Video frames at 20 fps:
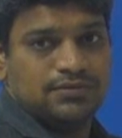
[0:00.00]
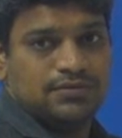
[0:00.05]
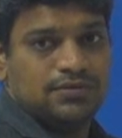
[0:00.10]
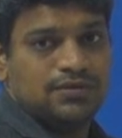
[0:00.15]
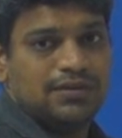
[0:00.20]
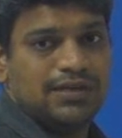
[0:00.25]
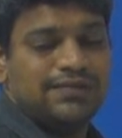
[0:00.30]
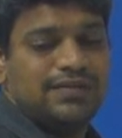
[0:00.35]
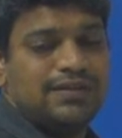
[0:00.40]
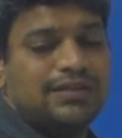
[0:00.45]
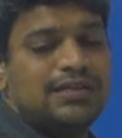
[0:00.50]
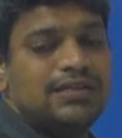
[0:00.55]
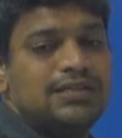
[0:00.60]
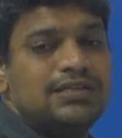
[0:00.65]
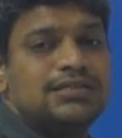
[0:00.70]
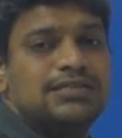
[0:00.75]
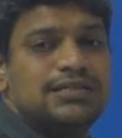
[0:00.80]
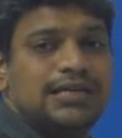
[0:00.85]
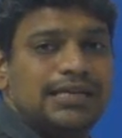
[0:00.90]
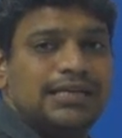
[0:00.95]
Okay, when there
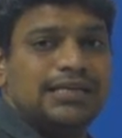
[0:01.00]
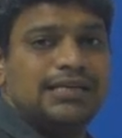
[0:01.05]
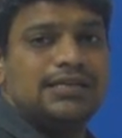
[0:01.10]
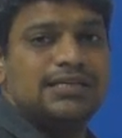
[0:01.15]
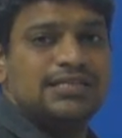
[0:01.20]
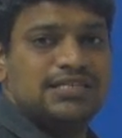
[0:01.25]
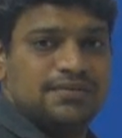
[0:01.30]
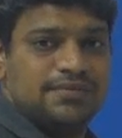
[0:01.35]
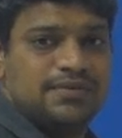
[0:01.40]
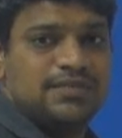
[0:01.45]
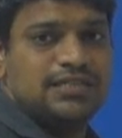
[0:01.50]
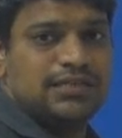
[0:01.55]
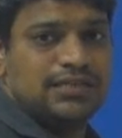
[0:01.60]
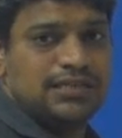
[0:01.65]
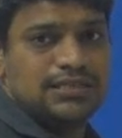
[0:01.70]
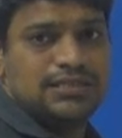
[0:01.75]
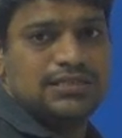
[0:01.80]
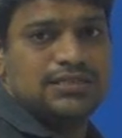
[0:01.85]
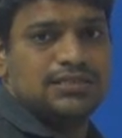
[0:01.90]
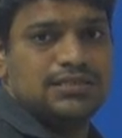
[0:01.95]
is any disturbance
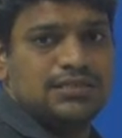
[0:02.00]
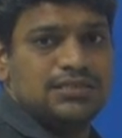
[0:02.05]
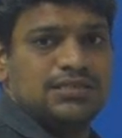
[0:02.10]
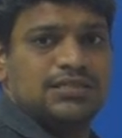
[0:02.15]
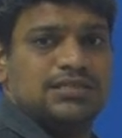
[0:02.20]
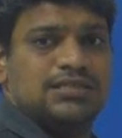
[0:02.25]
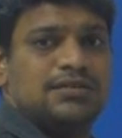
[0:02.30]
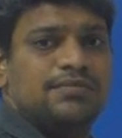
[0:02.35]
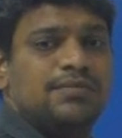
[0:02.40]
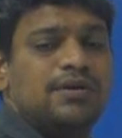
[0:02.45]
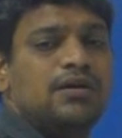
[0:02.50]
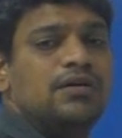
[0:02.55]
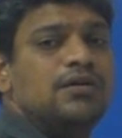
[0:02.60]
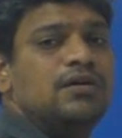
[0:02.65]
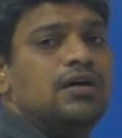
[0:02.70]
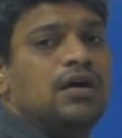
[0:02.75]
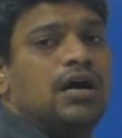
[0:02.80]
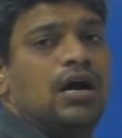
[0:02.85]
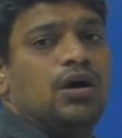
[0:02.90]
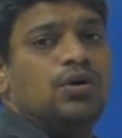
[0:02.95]
occurs in the system,
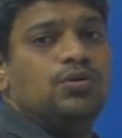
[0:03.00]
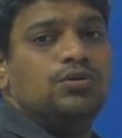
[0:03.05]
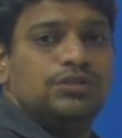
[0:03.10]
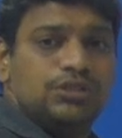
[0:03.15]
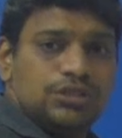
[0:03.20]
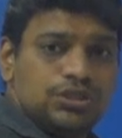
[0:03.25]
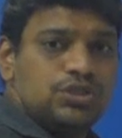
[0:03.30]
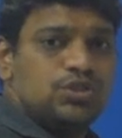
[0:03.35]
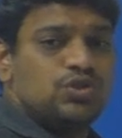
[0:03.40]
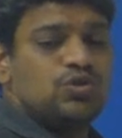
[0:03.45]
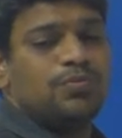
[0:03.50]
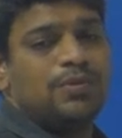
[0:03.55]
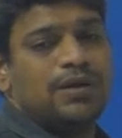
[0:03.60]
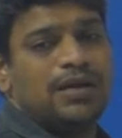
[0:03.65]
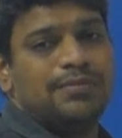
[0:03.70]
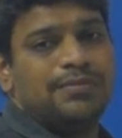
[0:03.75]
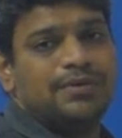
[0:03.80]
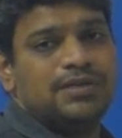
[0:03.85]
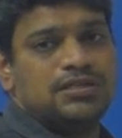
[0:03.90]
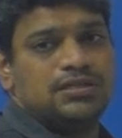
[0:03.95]
how these two
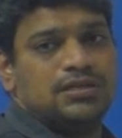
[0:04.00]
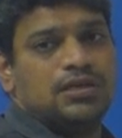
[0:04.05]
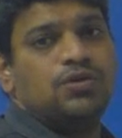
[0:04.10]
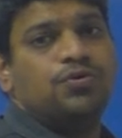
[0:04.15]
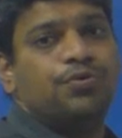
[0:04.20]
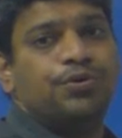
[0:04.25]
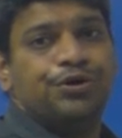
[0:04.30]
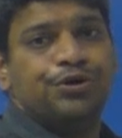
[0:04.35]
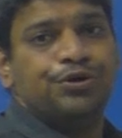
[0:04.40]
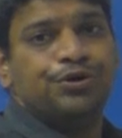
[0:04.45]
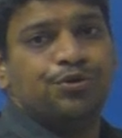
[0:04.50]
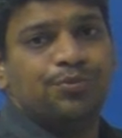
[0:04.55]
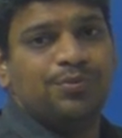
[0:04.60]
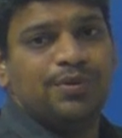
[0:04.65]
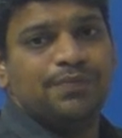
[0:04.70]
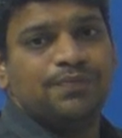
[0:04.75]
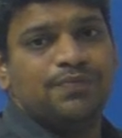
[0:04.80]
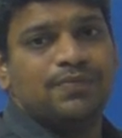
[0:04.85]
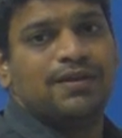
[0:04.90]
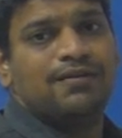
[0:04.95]
parameters are going to
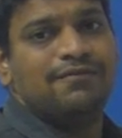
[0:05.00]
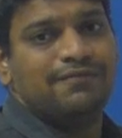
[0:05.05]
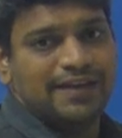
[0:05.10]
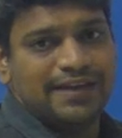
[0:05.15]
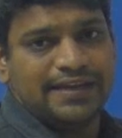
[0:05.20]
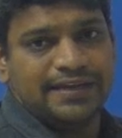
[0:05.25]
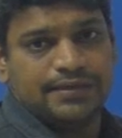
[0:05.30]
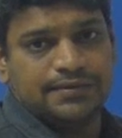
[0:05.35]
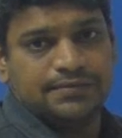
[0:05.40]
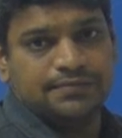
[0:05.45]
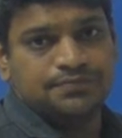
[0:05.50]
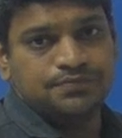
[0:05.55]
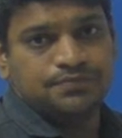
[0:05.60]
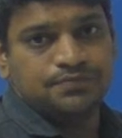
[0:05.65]
be varied.